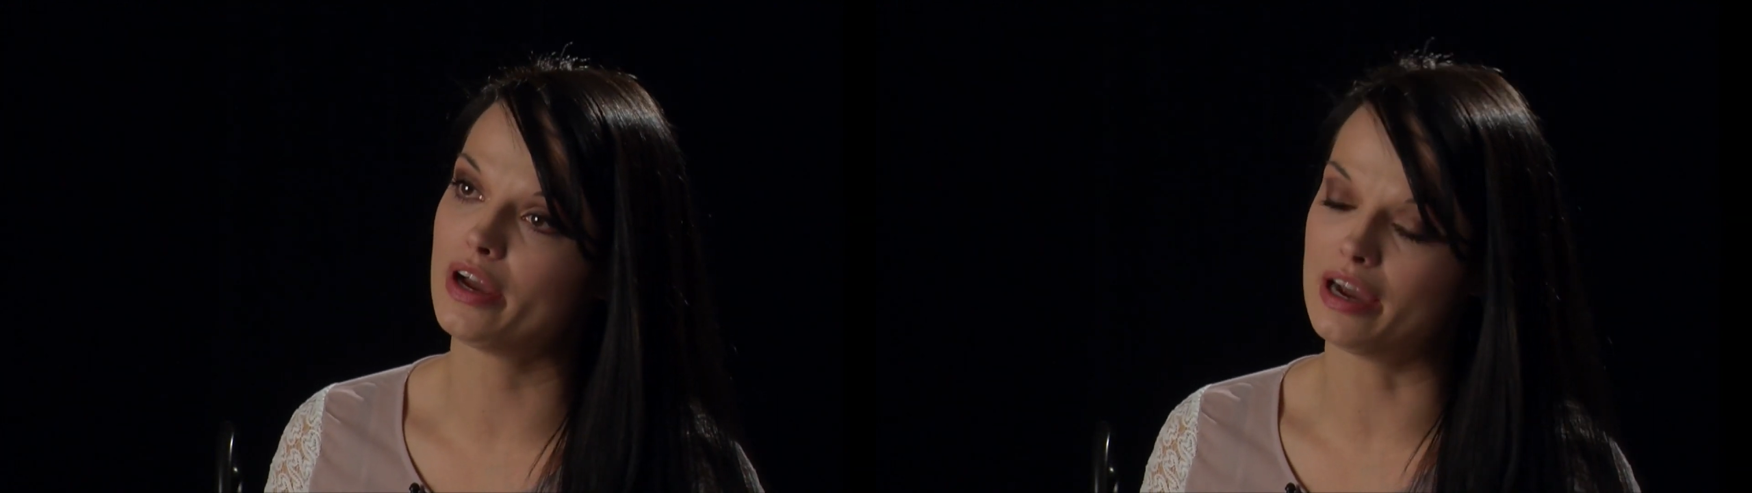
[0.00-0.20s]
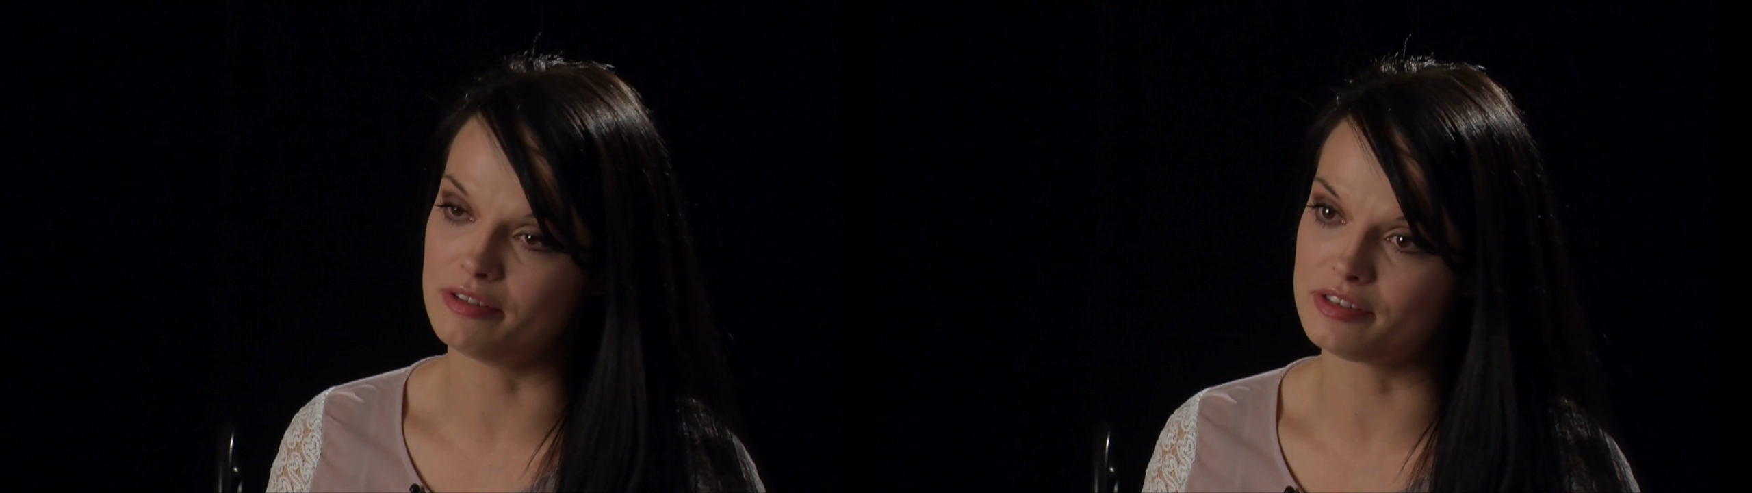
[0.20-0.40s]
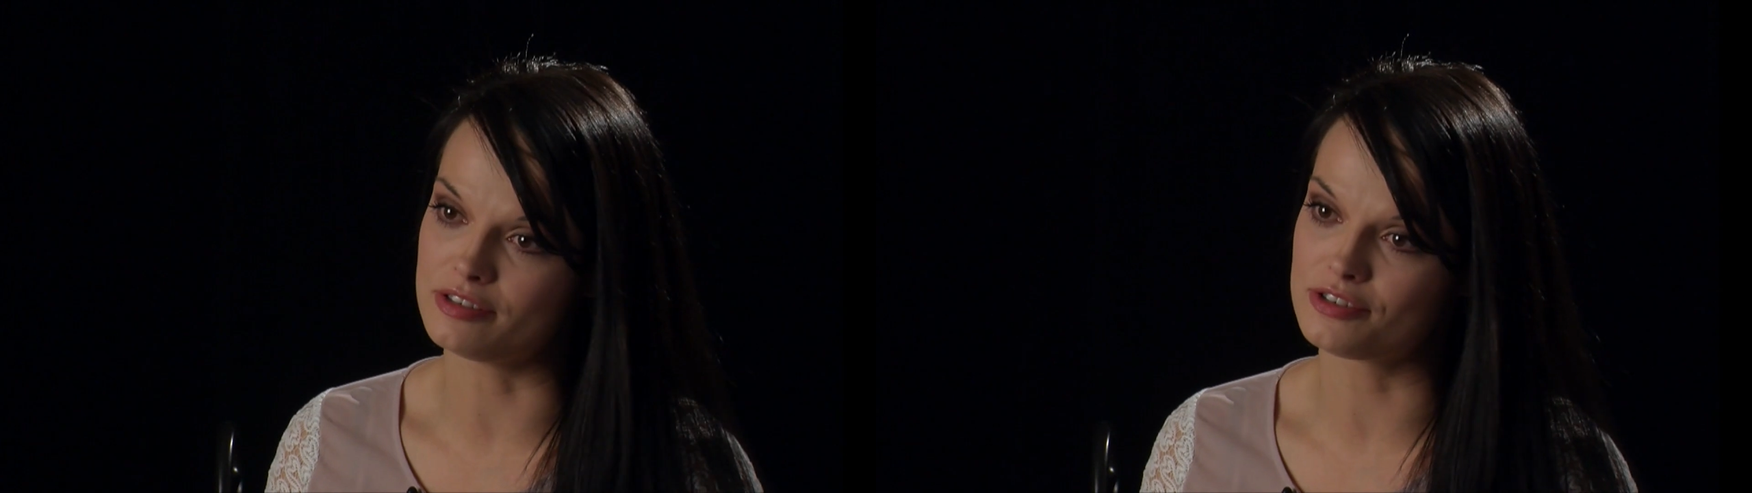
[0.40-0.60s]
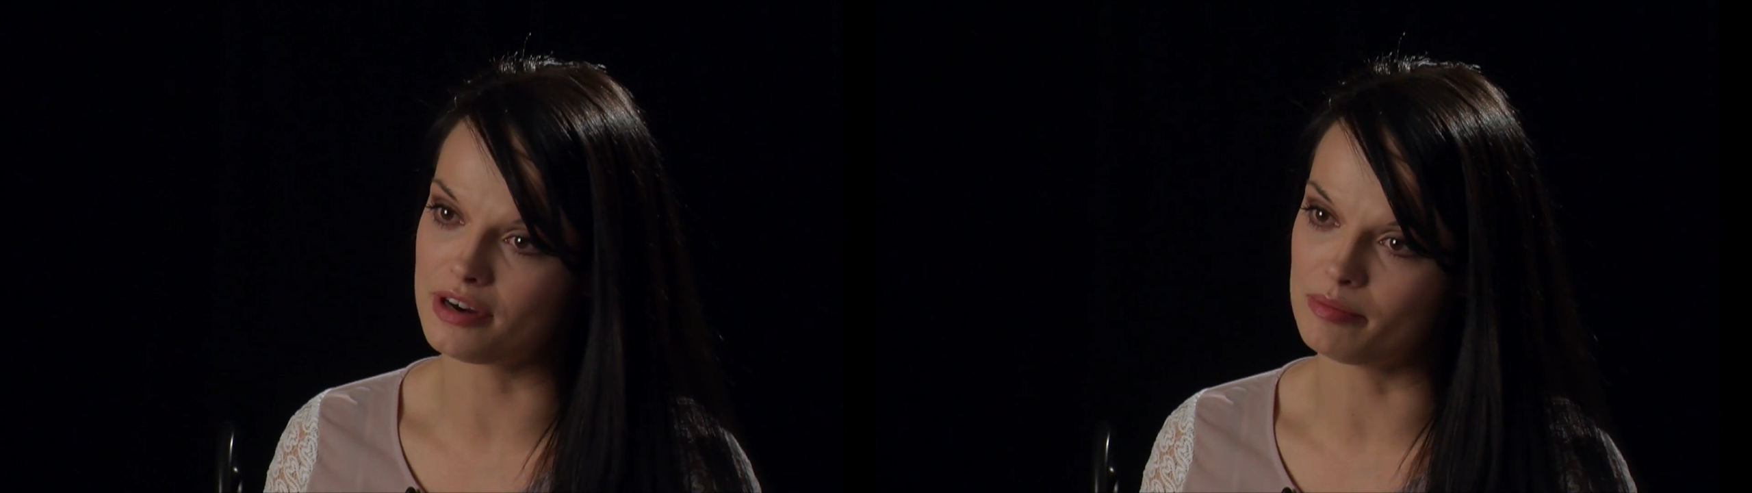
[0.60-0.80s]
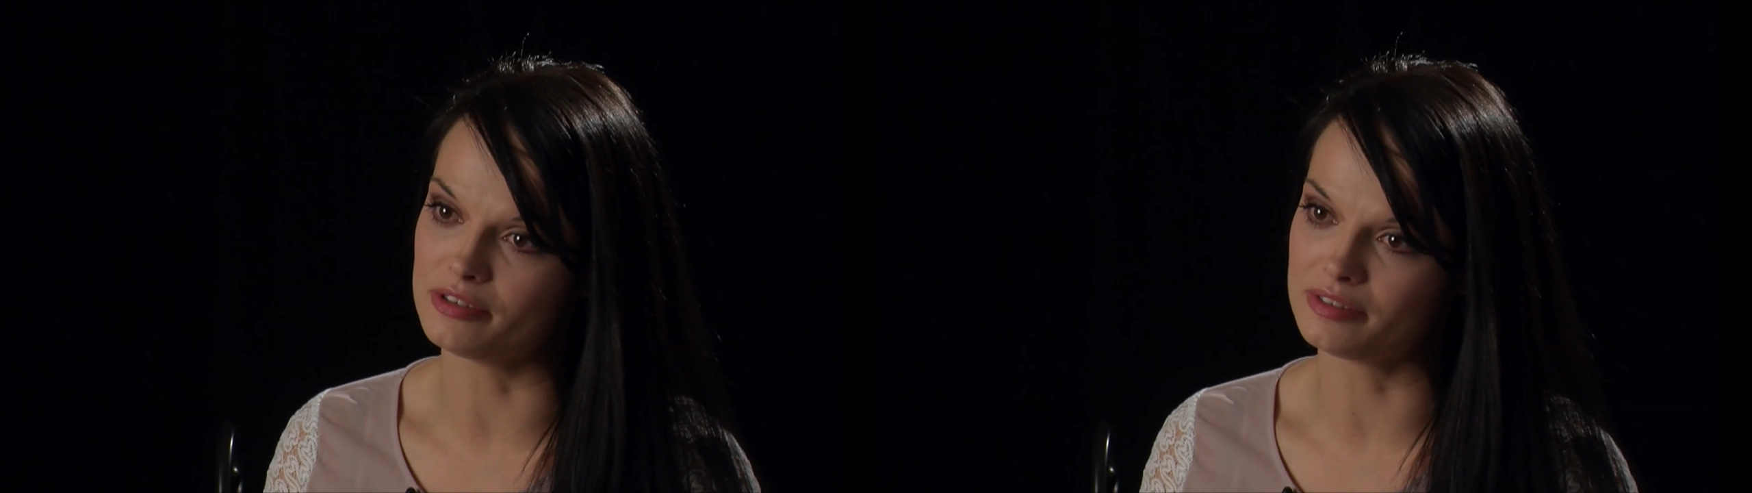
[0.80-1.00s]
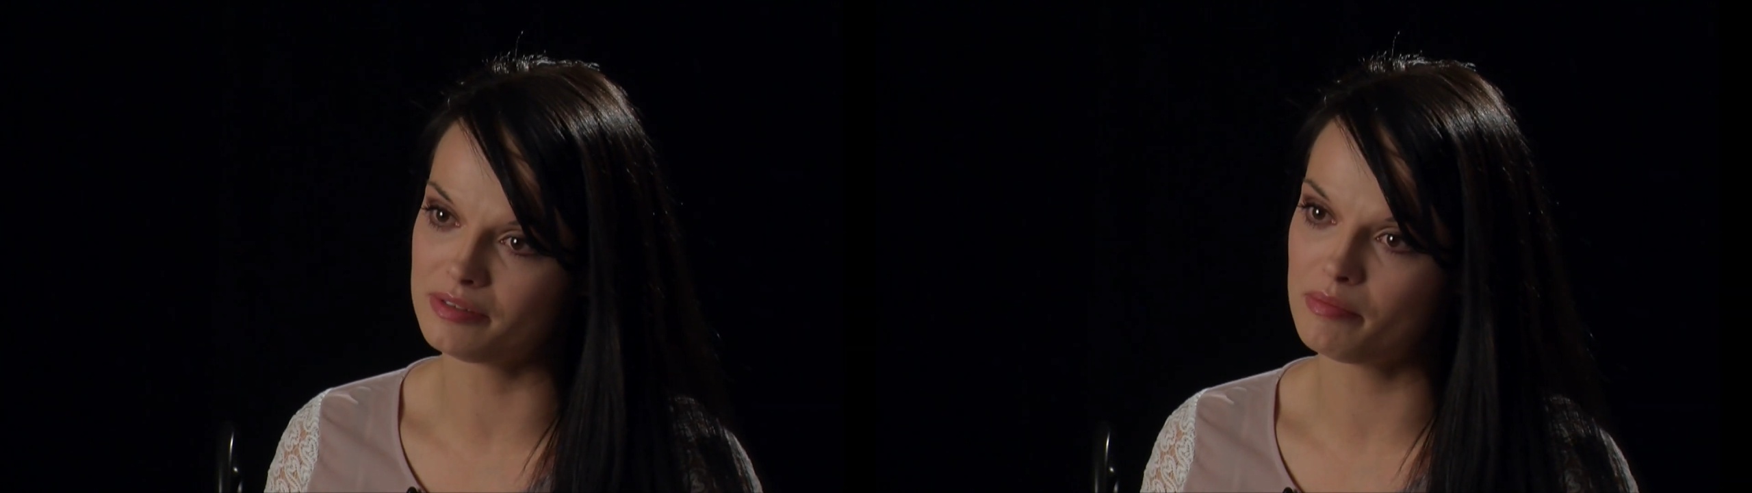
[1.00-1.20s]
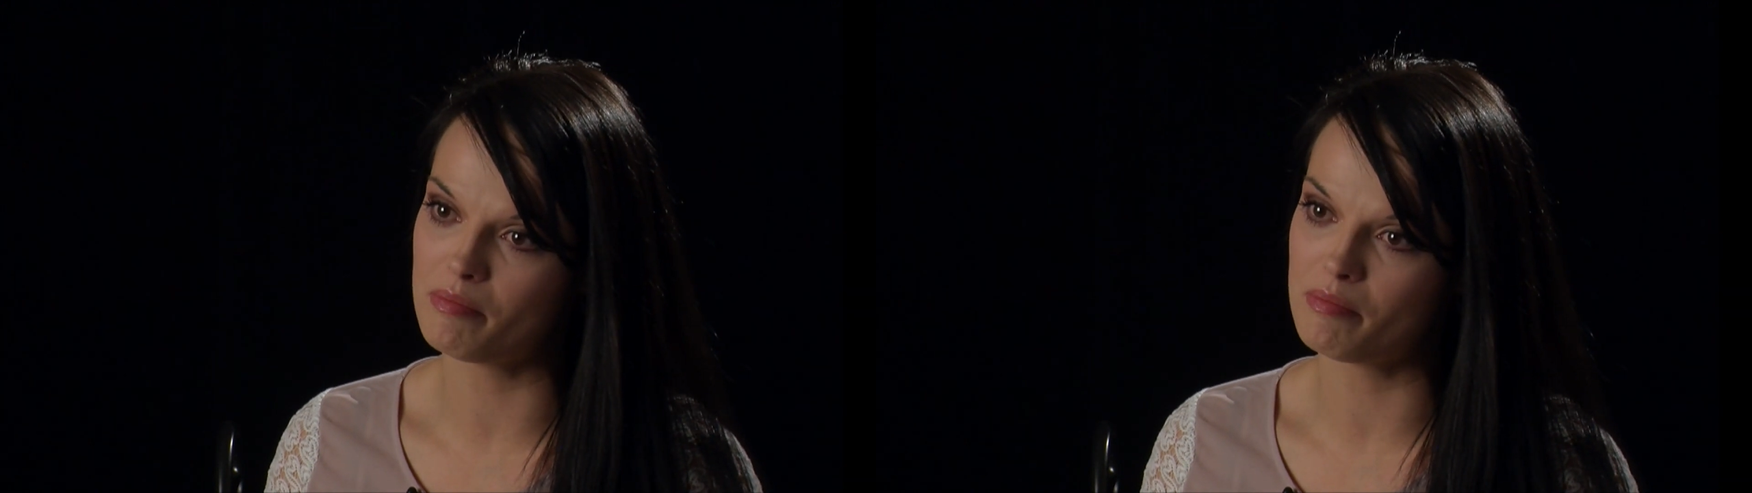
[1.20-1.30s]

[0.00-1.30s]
I was in trouble.